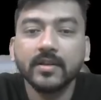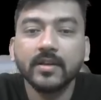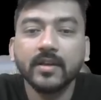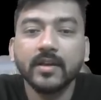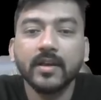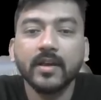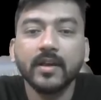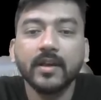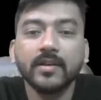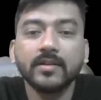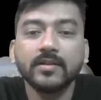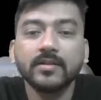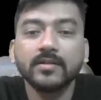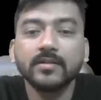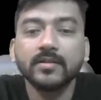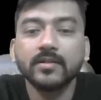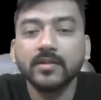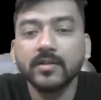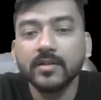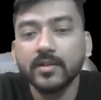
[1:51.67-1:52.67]
and
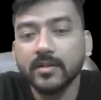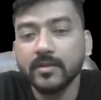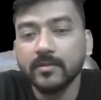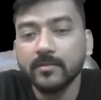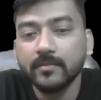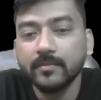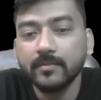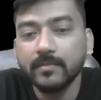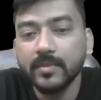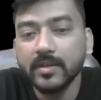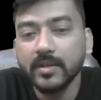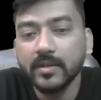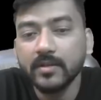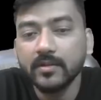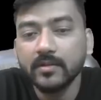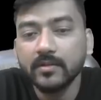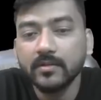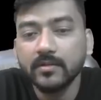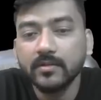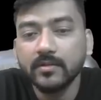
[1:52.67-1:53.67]

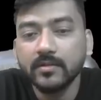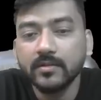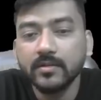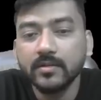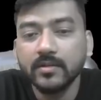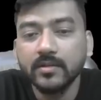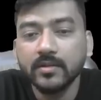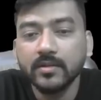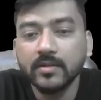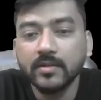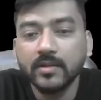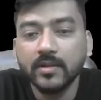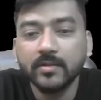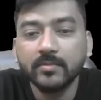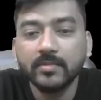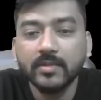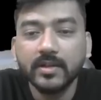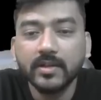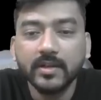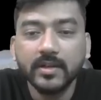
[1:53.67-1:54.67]
bn can
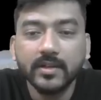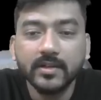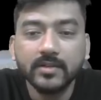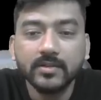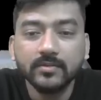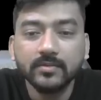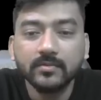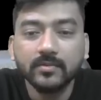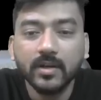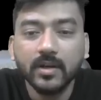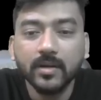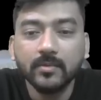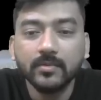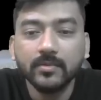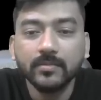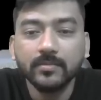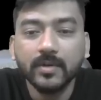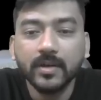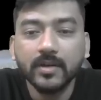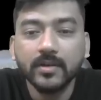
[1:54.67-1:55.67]
be written as 1
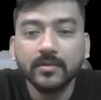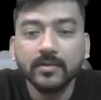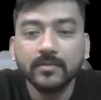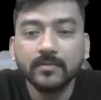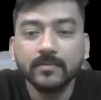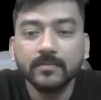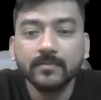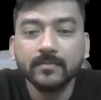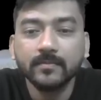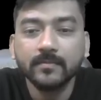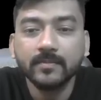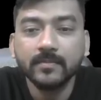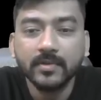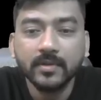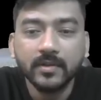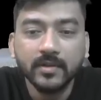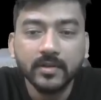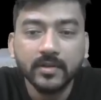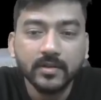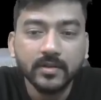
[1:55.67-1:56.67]
upon pi
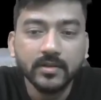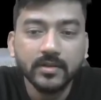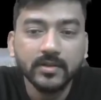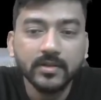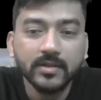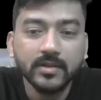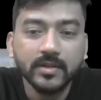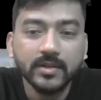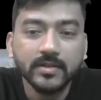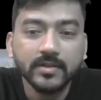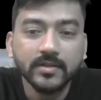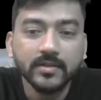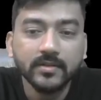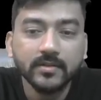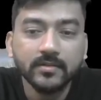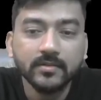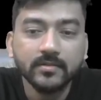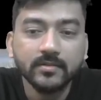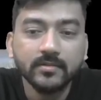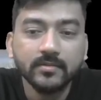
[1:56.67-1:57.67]
integration
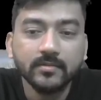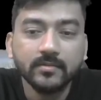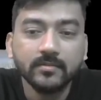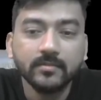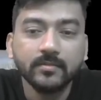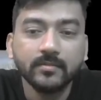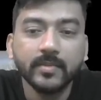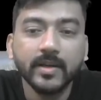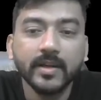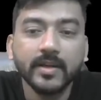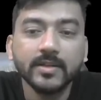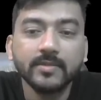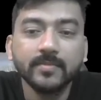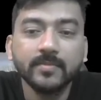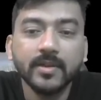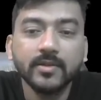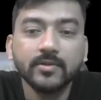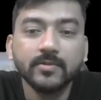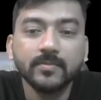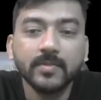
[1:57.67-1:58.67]
minus
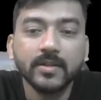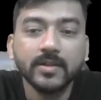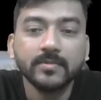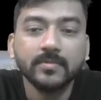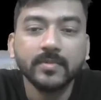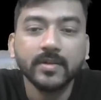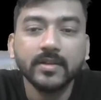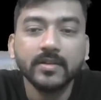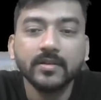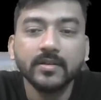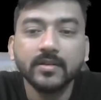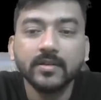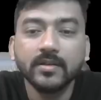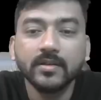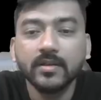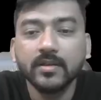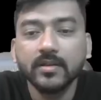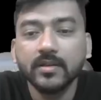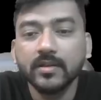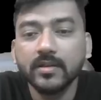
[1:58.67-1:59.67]
pi to plus pi
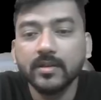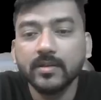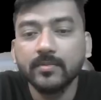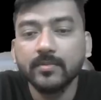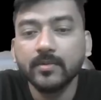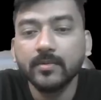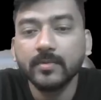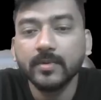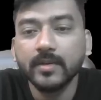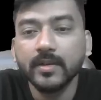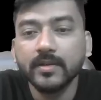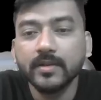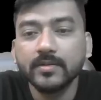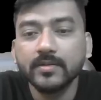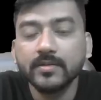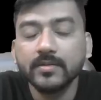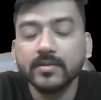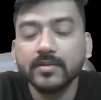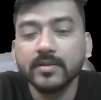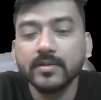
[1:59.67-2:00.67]
f of
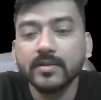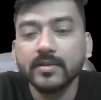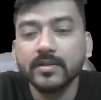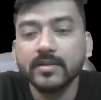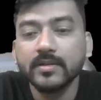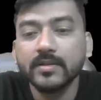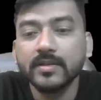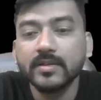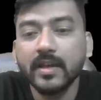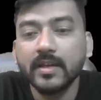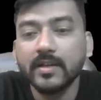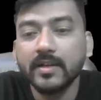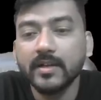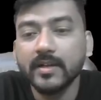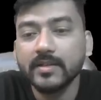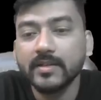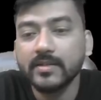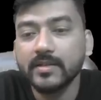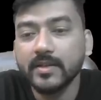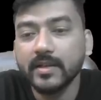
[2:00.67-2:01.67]
x sin
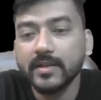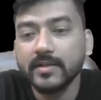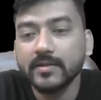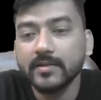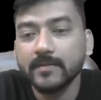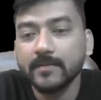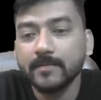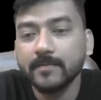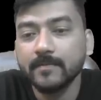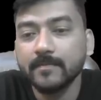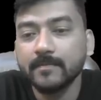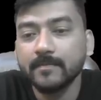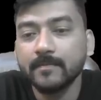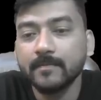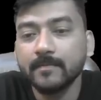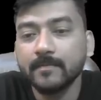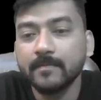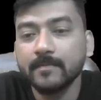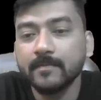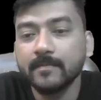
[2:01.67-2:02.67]
nx dx.
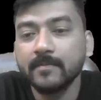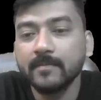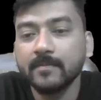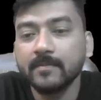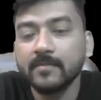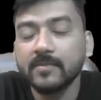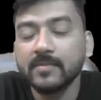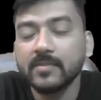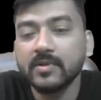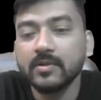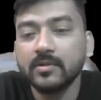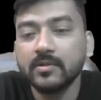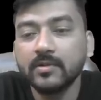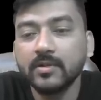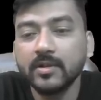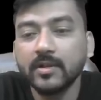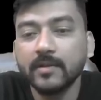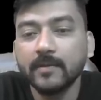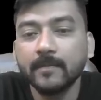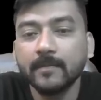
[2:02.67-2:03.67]

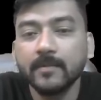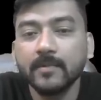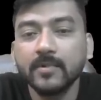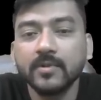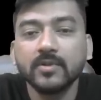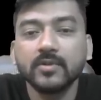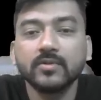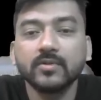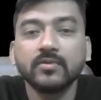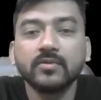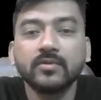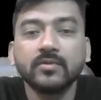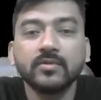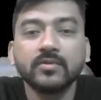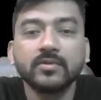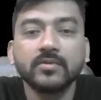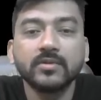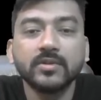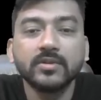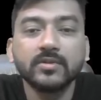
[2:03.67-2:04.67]
Okay, so
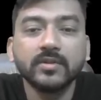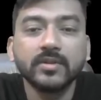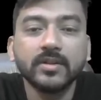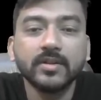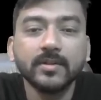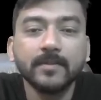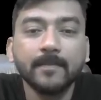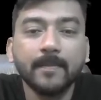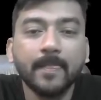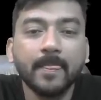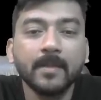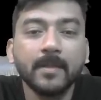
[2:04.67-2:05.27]
these are the